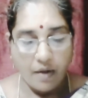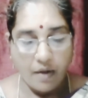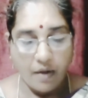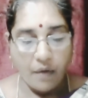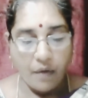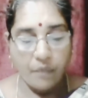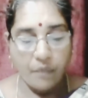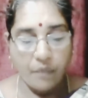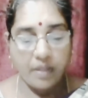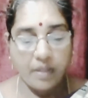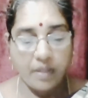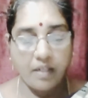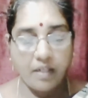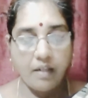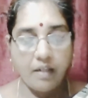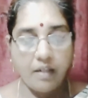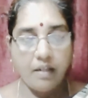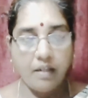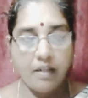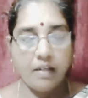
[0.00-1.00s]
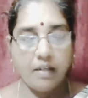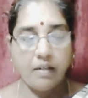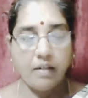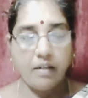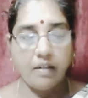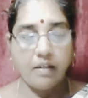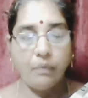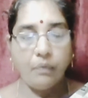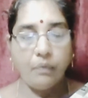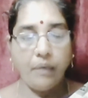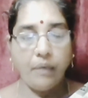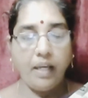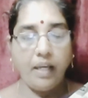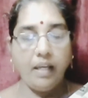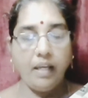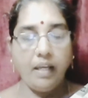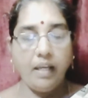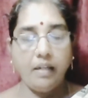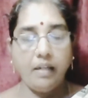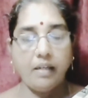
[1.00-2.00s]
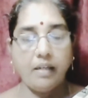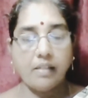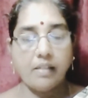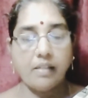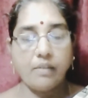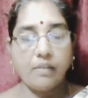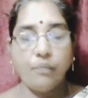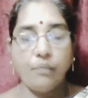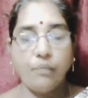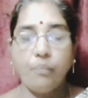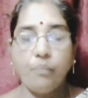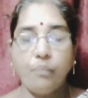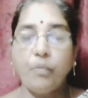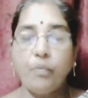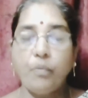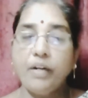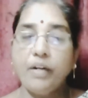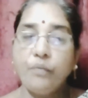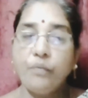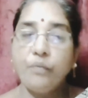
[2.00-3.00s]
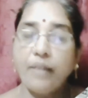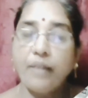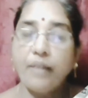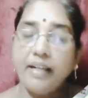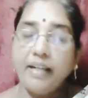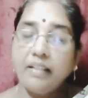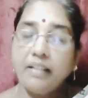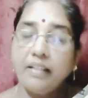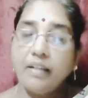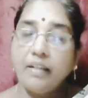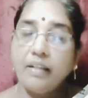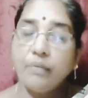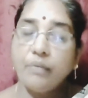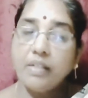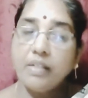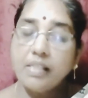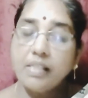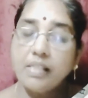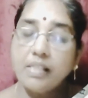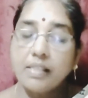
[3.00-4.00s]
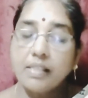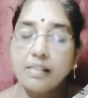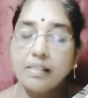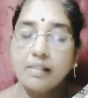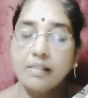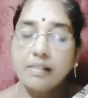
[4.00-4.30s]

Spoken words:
When and where does the poet find the daffodils?